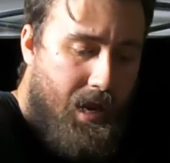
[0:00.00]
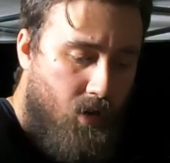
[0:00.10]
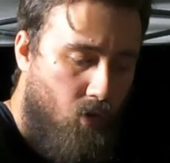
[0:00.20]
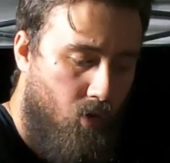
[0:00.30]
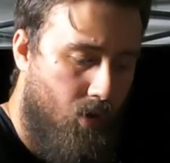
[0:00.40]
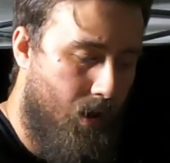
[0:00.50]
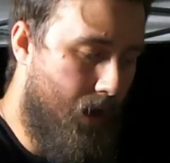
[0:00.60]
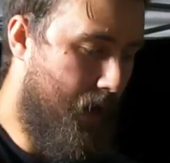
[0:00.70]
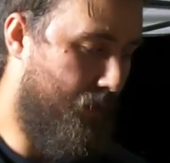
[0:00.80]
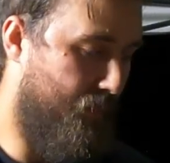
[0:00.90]
angle,
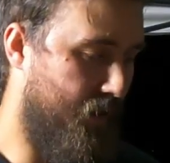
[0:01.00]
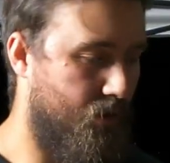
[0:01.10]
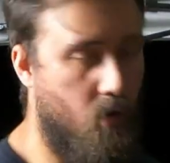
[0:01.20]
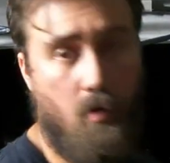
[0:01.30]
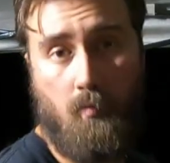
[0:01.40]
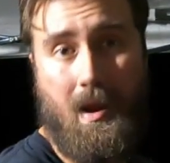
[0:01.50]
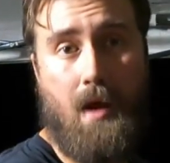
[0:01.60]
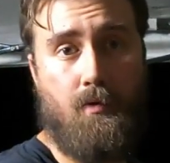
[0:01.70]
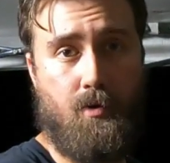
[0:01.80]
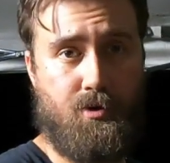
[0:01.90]
and then go
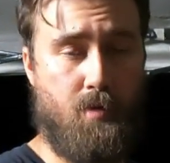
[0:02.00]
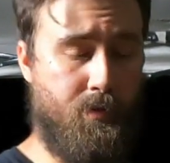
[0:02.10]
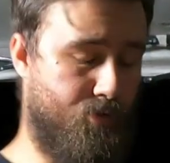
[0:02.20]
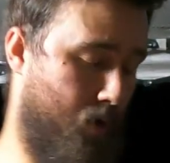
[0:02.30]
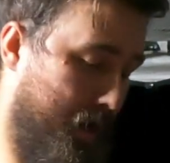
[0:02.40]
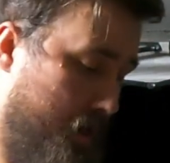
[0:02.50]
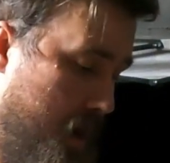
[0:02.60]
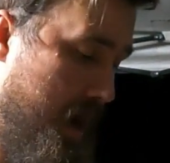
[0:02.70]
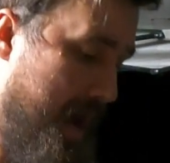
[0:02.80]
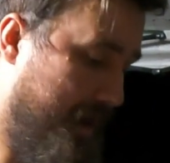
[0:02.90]
around our turbo drain.
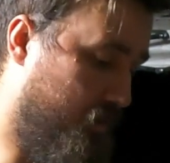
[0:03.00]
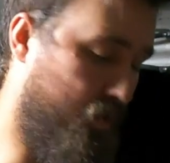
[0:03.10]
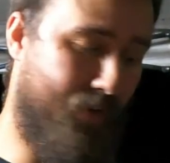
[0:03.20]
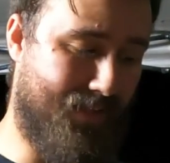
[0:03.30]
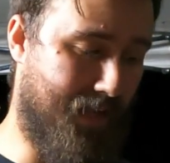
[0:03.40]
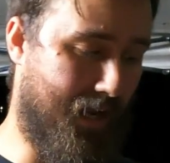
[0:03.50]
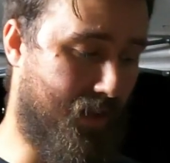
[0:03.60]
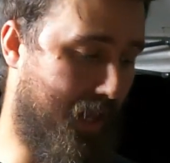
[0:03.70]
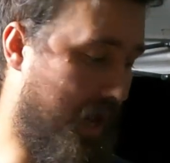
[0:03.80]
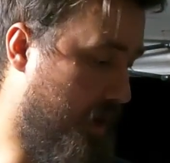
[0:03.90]
I don't know
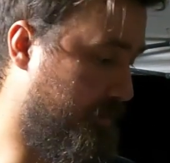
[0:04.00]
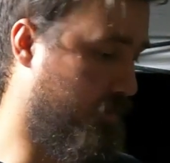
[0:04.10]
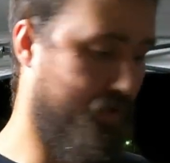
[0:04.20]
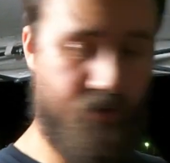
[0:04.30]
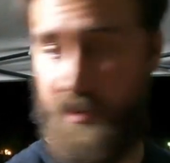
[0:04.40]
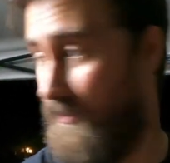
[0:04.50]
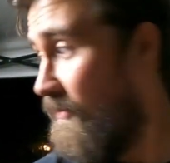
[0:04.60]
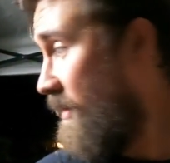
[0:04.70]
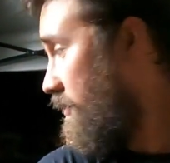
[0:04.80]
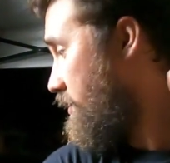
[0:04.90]
exactly how I'm going to
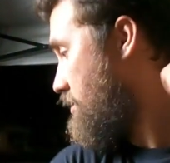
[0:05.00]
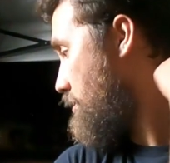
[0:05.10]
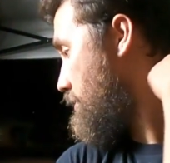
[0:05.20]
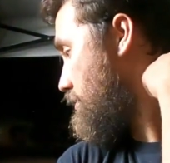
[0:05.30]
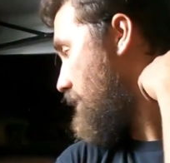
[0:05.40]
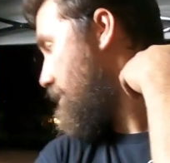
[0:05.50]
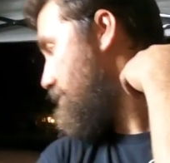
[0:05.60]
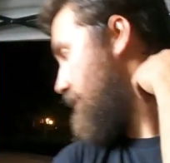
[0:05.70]
configure the turbo drain,